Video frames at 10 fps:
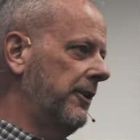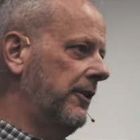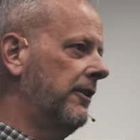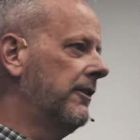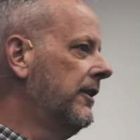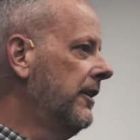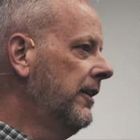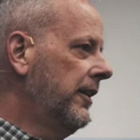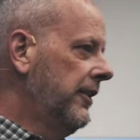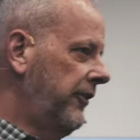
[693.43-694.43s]
little
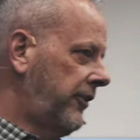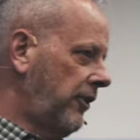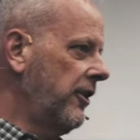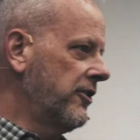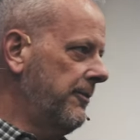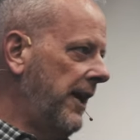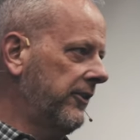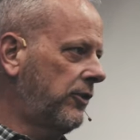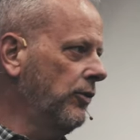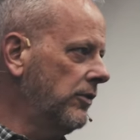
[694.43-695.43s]
discouraged
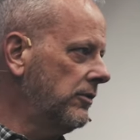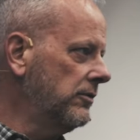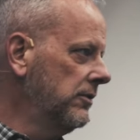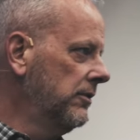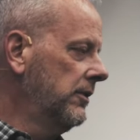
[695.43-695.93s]
about school.